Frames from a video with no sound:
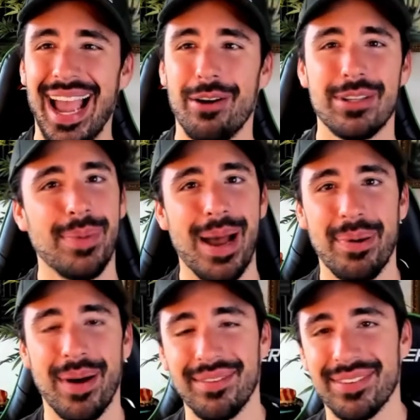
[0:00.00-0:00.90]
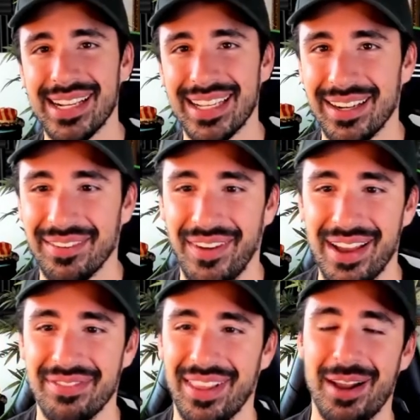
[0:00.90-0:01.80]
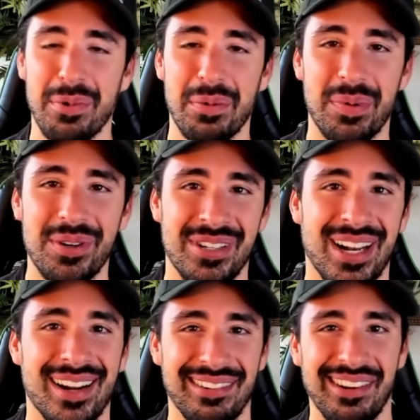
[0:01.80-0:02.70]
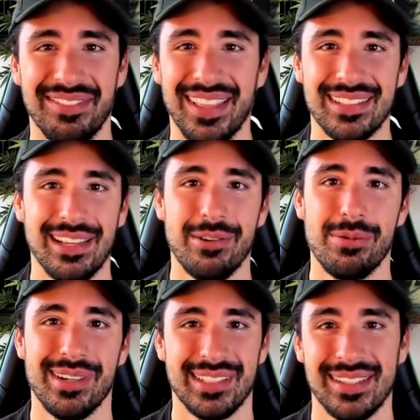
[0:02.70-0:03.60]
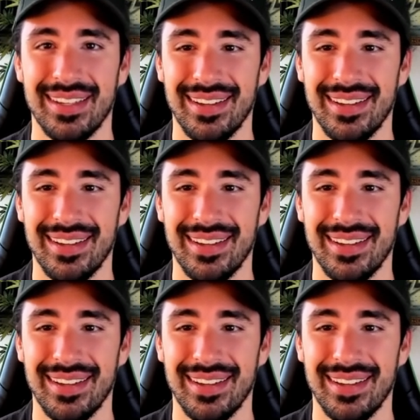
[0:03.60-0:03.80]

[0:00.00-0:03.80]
how is my poverty going to fight Vladimir Putin? That, I don't that, know if that's how it works.